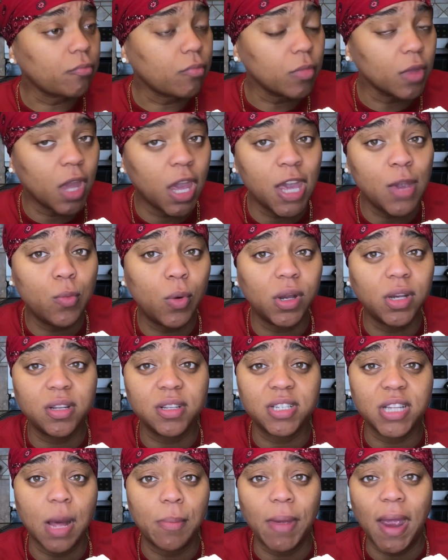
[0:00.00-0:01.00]
he wanted to
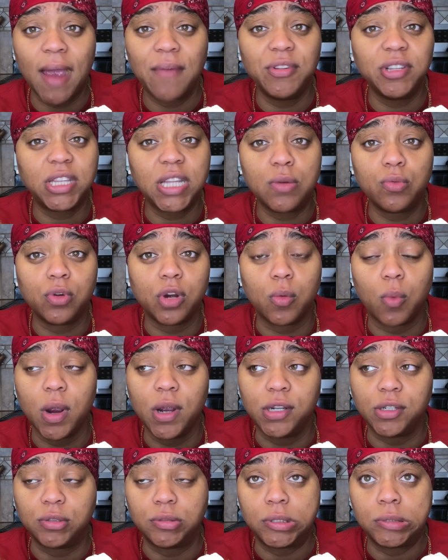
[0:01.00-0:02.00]
stop everything we were
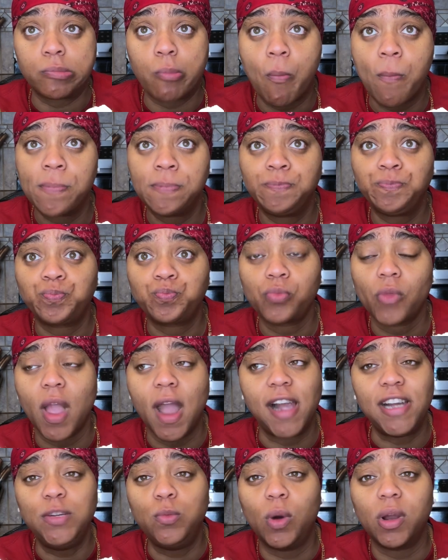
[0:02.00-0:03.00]
working on, and
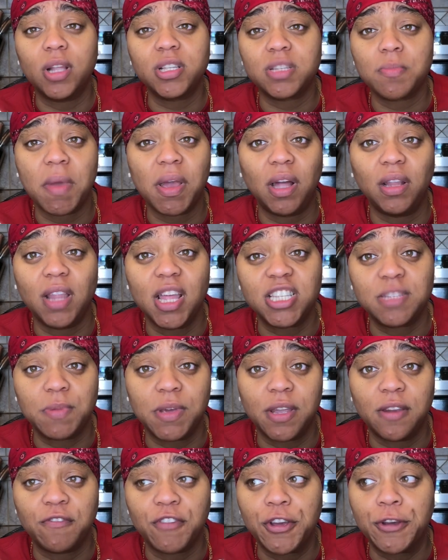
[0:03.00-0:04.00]
he wanted to make a
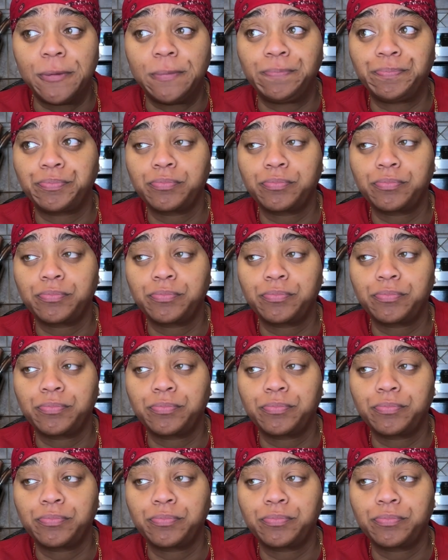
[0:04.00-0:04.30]
lesbian film.